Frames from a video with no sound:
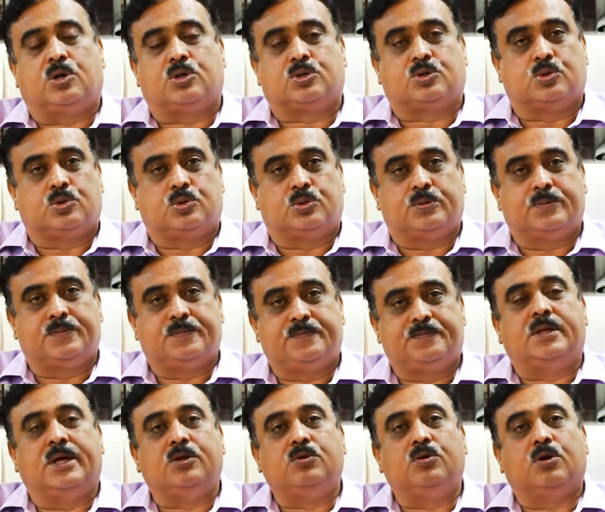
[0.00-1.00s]
also,
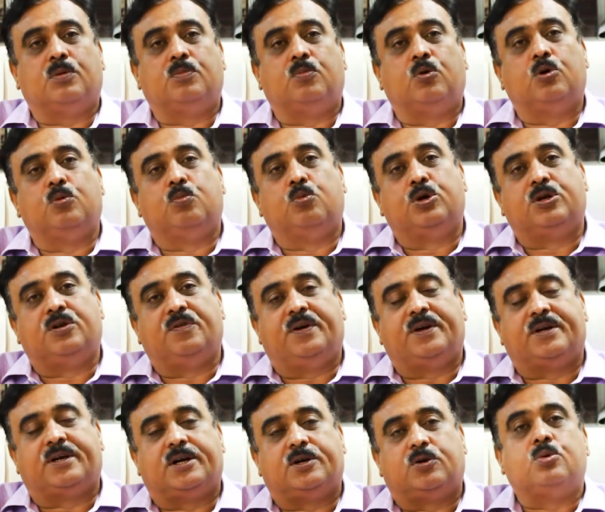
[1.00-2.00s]
then you are more
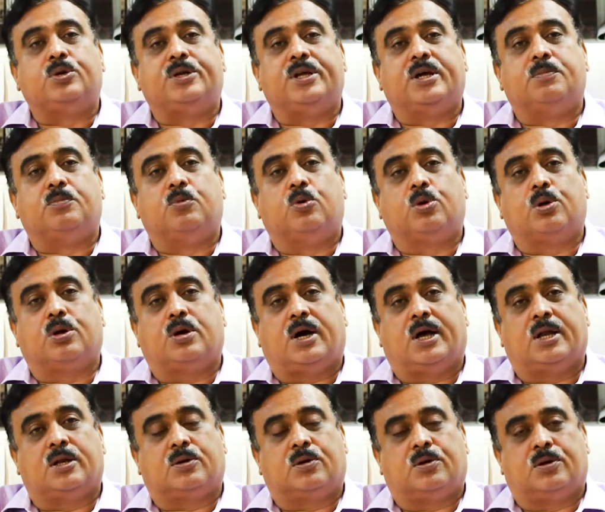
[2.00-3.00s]
motivated to take more
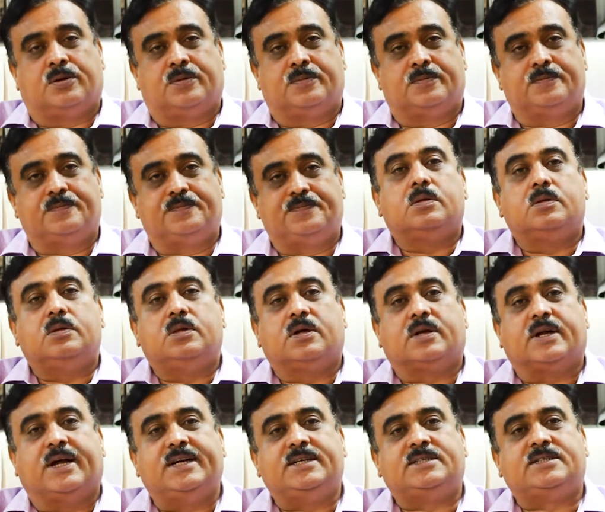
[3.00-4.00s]
alcohol. The
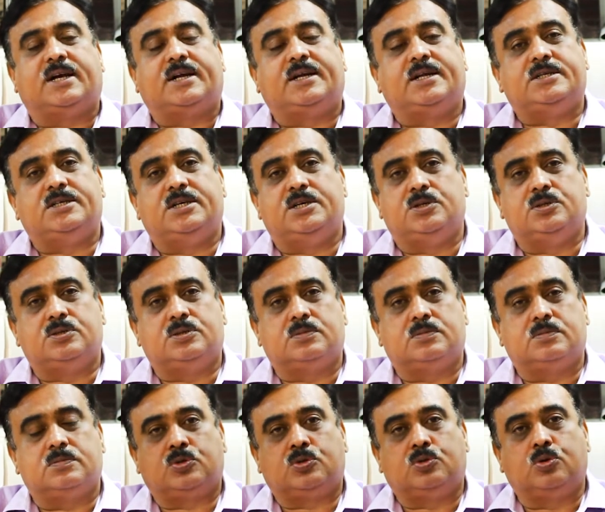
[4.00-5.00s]
right strategy is
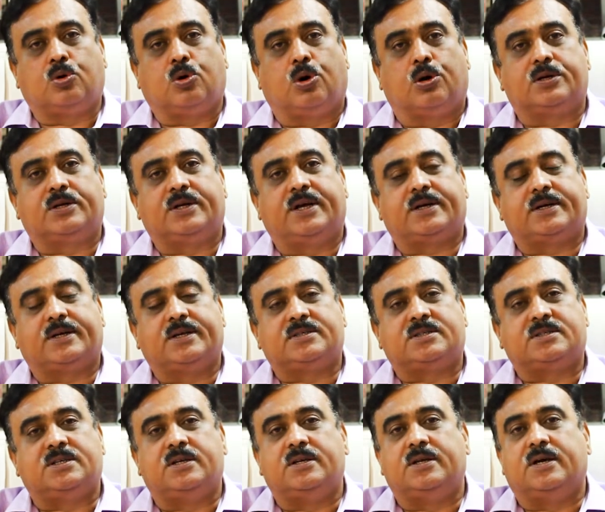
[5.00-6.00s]
to contact a
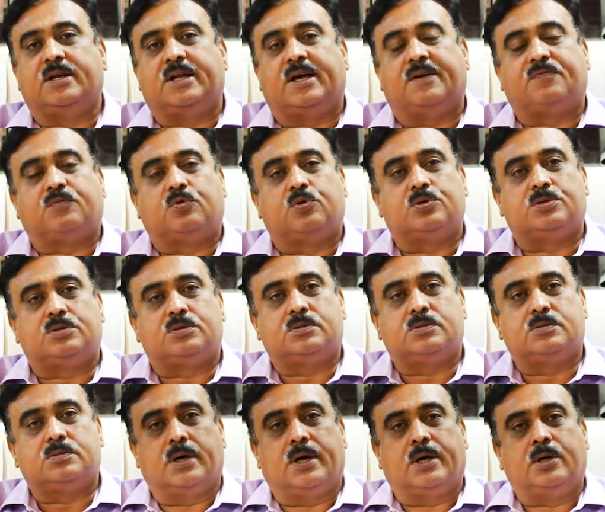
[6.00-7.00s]
senior life coach,
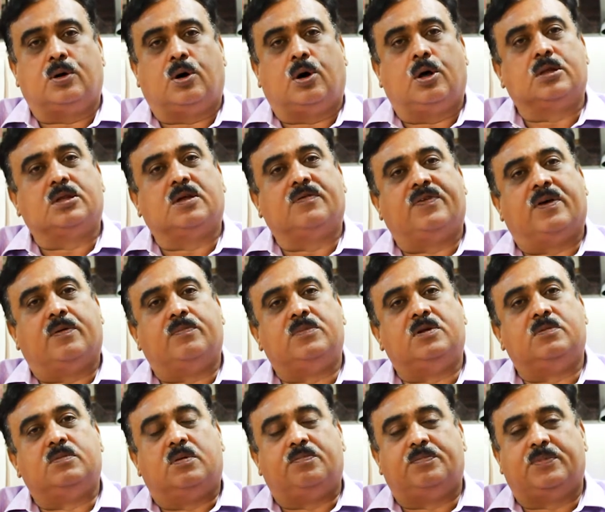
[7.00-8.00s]
and all the
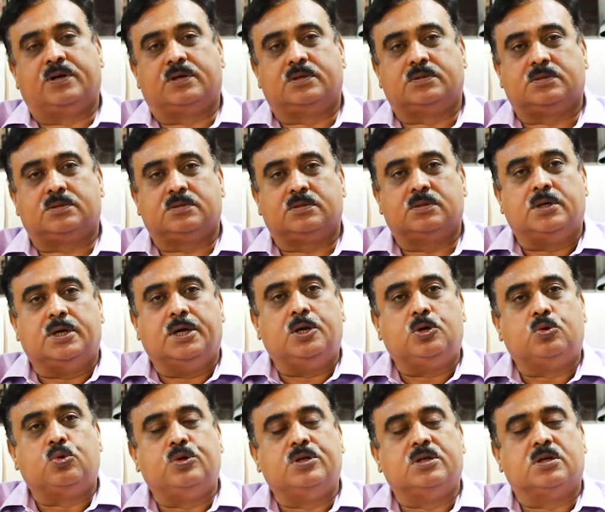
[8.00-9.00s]
family members,
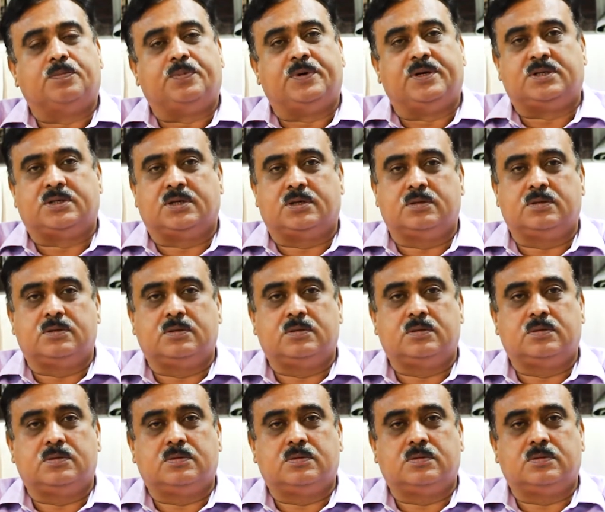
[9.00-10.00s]
including the patient,
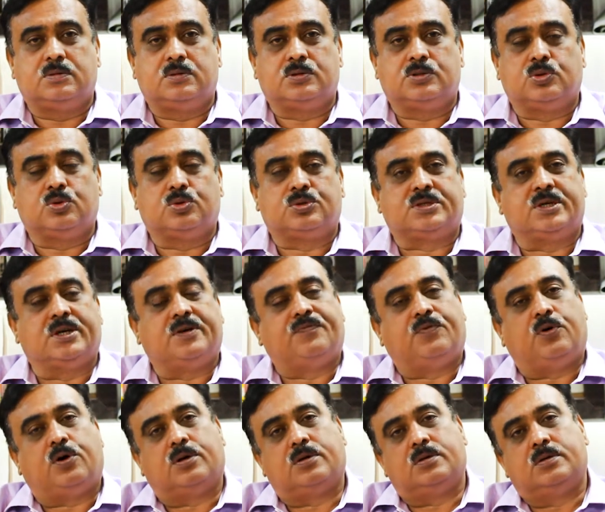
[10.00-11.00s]
should sit
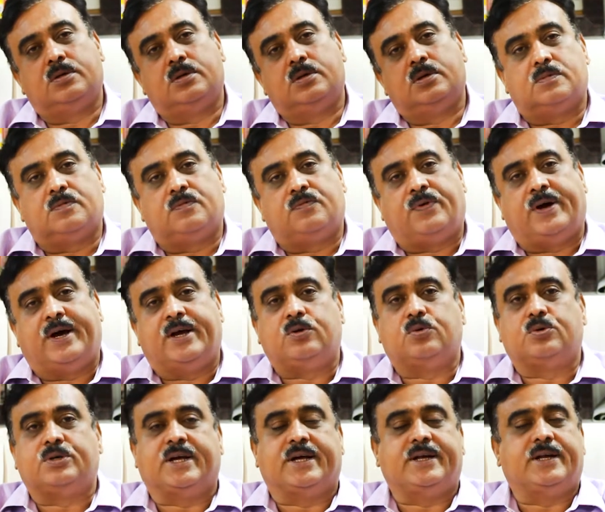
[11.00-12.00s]
for 5
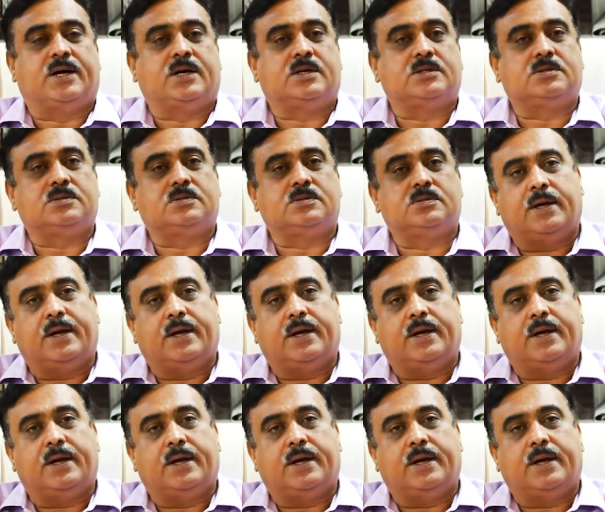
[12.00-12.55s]
to 10 hours